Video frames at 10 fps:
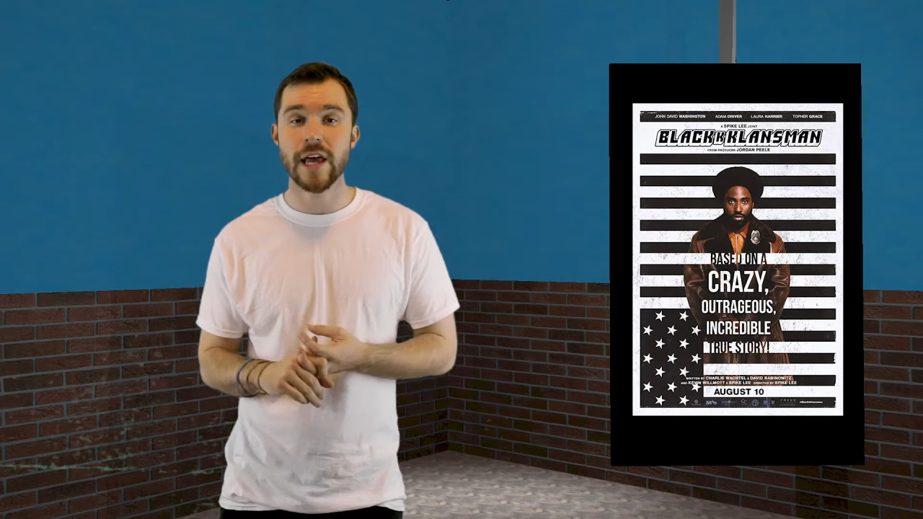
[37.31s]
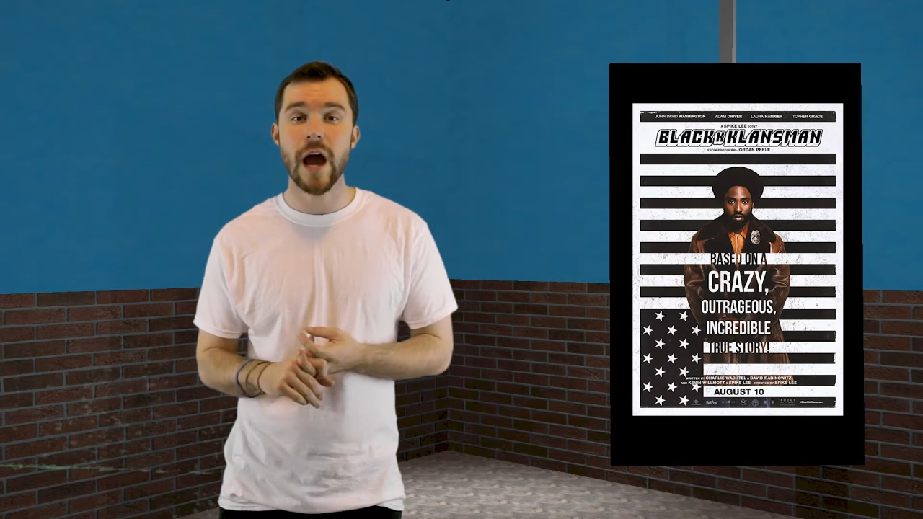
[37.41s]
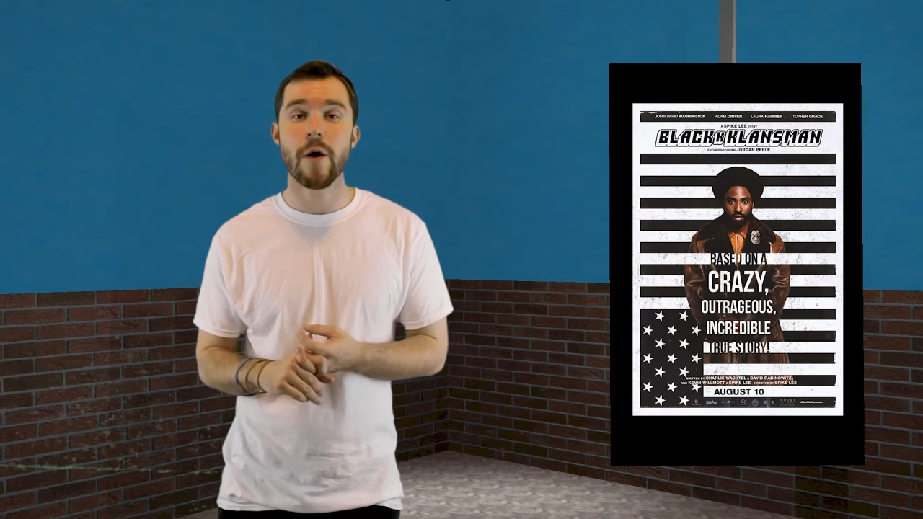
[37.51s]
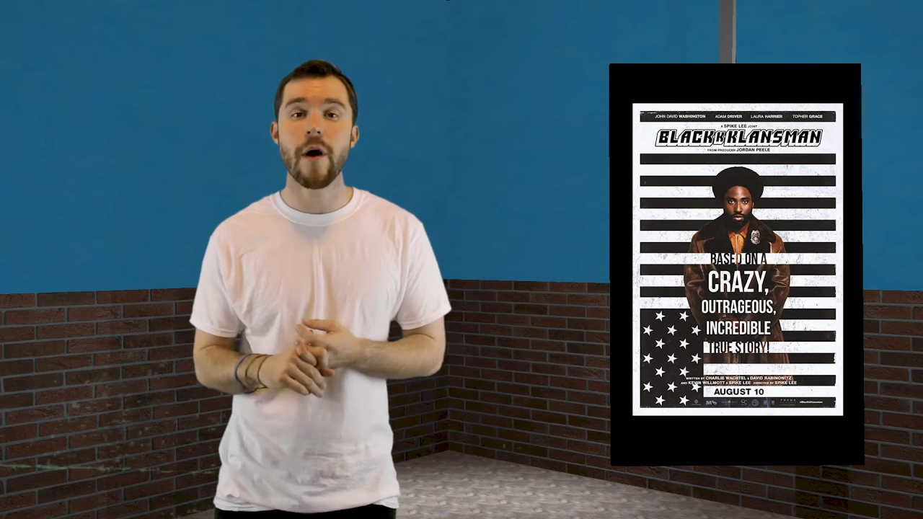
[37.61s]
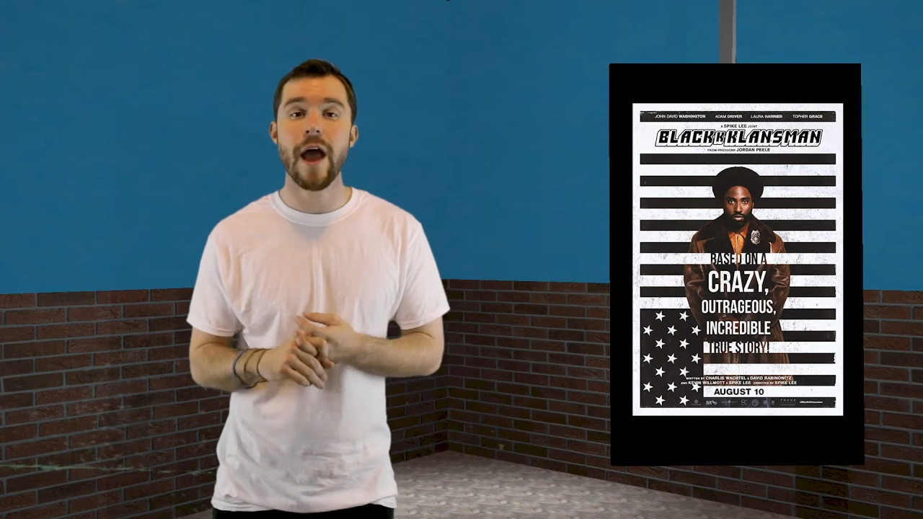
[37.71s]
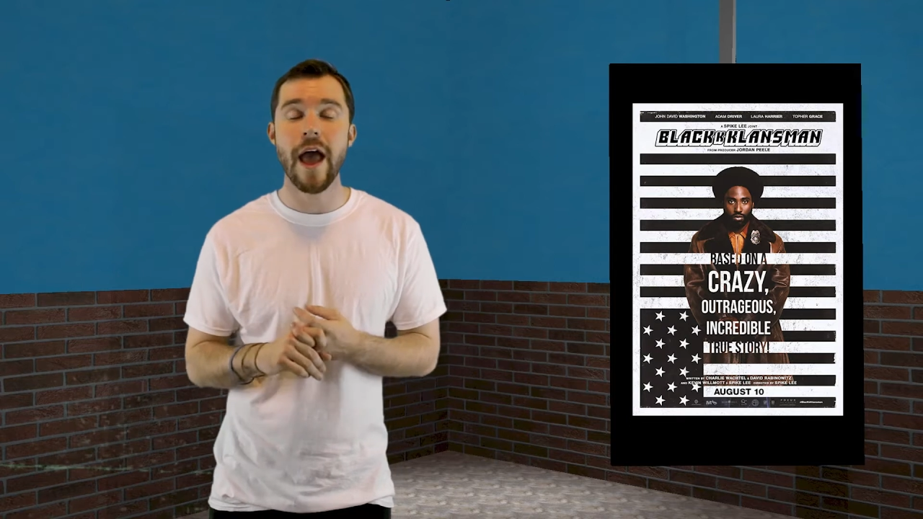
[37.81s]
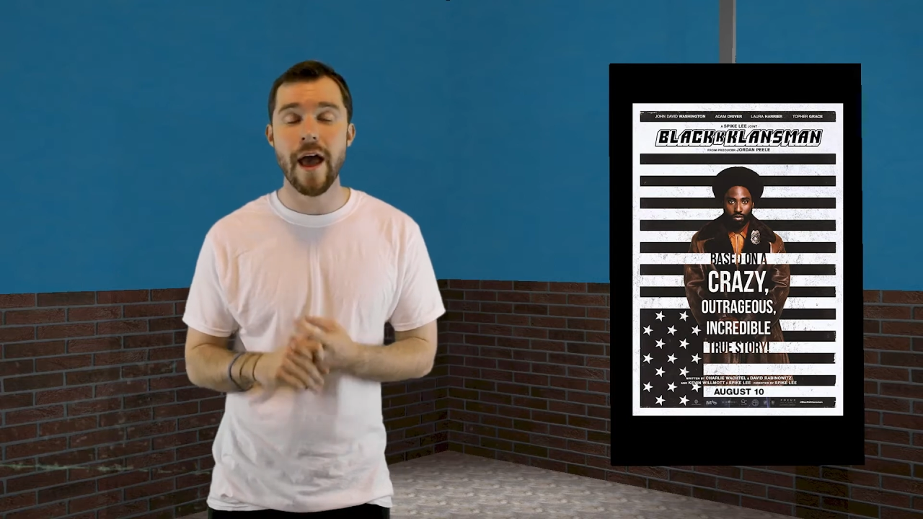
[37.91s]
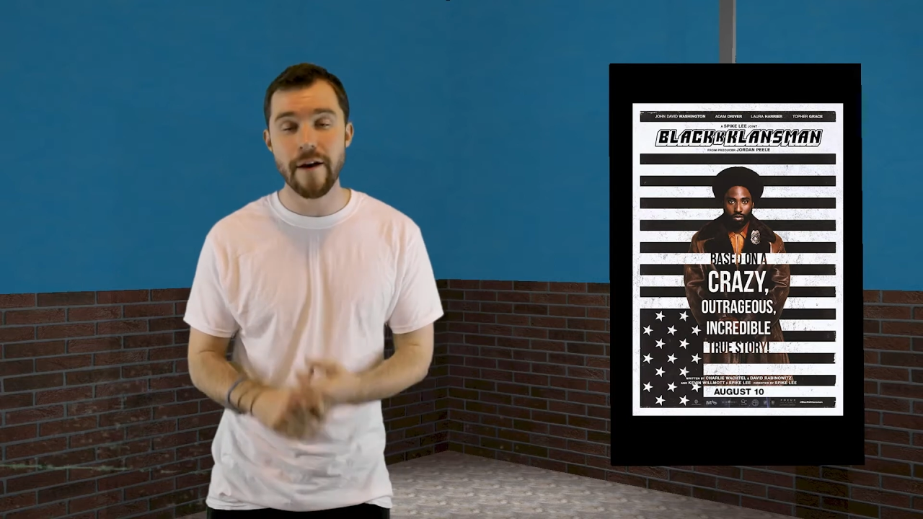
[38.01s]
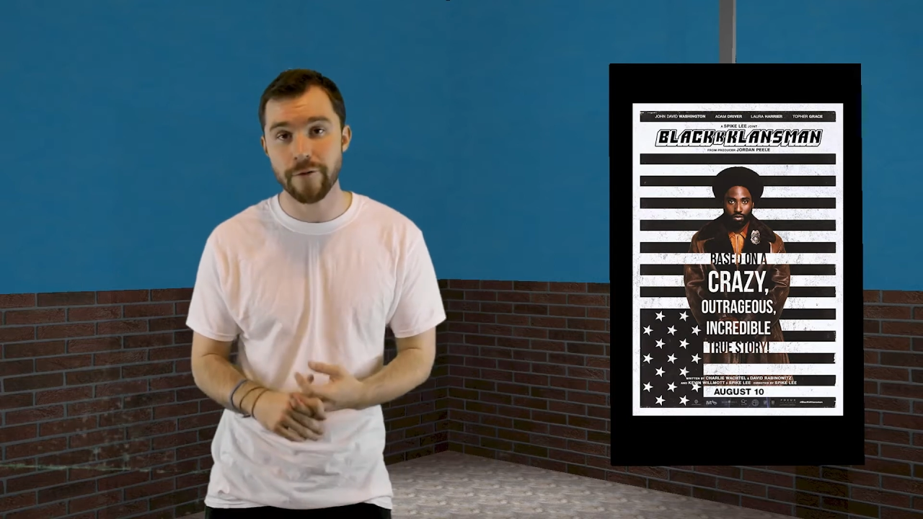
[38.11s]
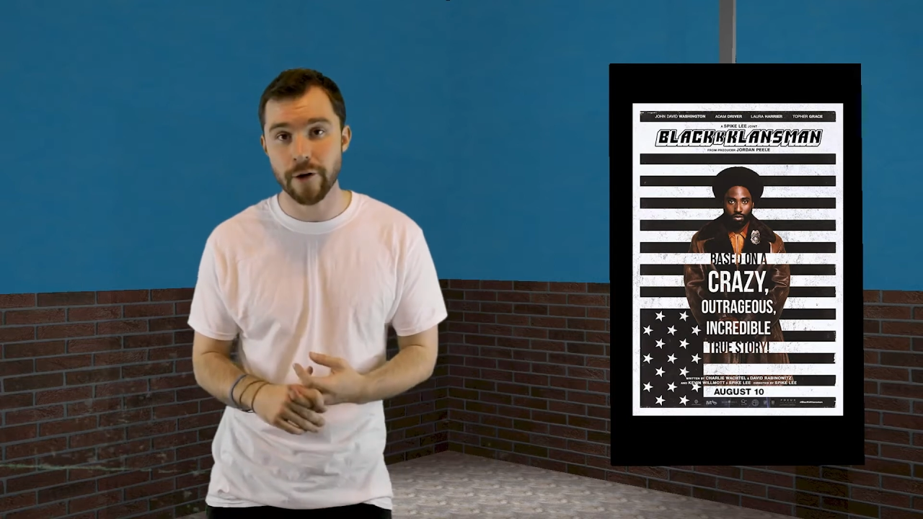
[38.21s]

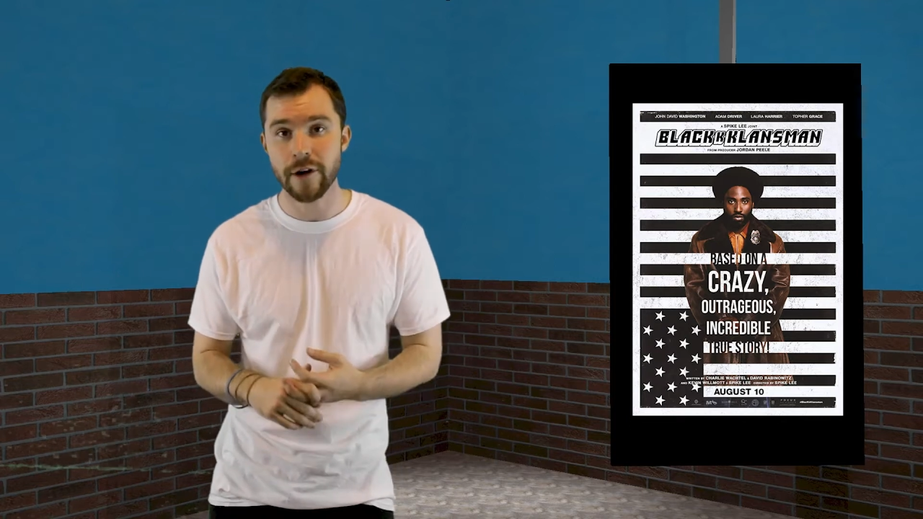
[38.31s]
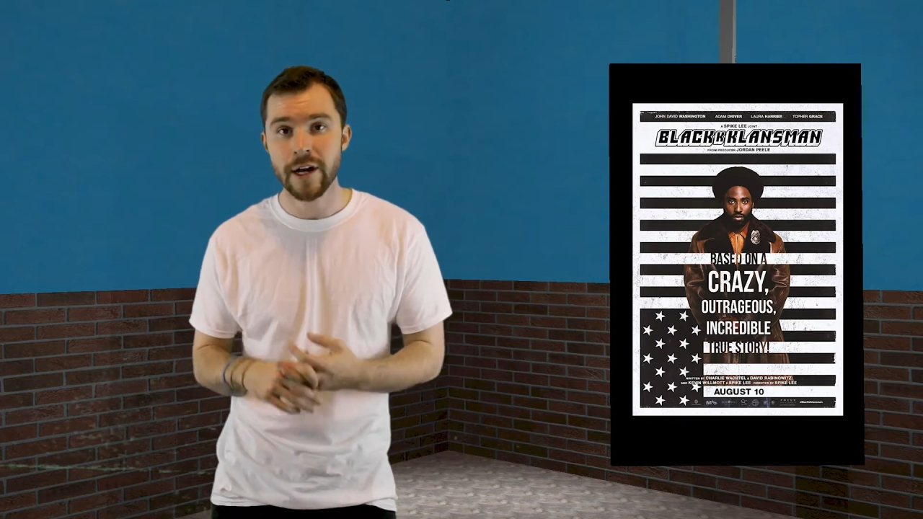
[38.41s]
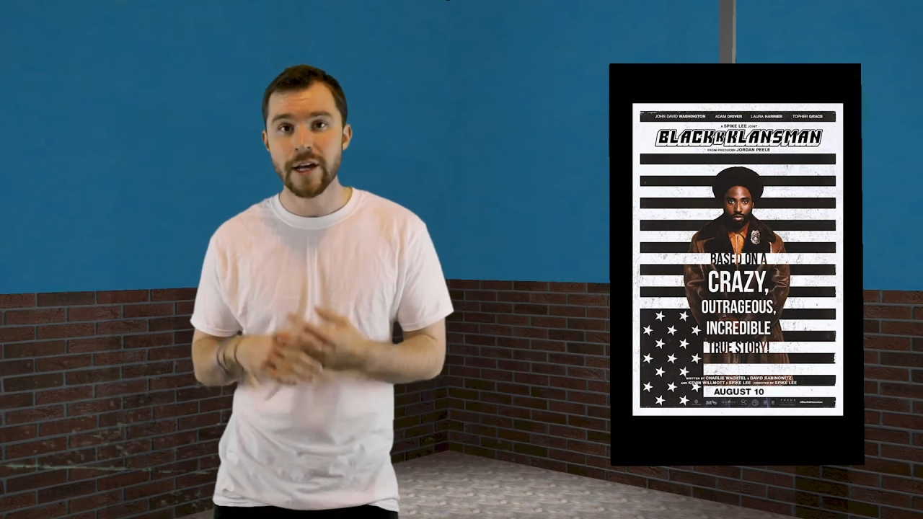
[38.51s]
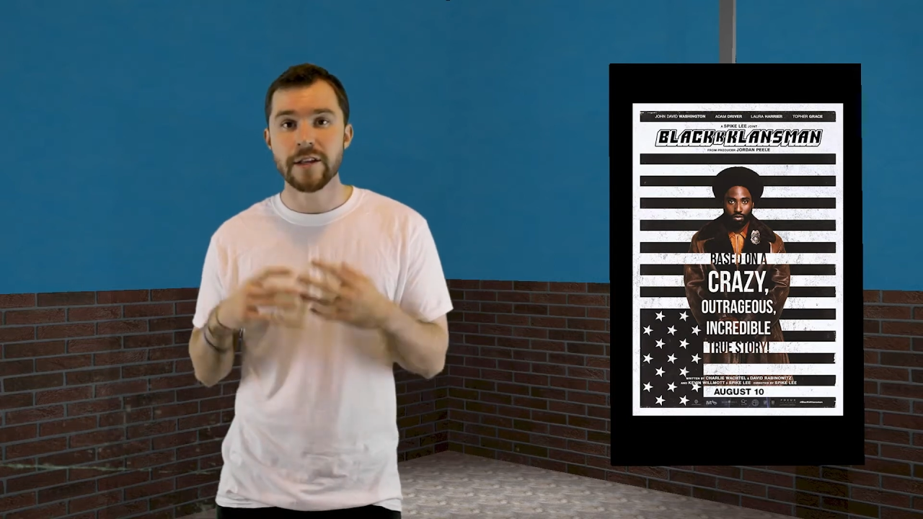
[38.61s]
However,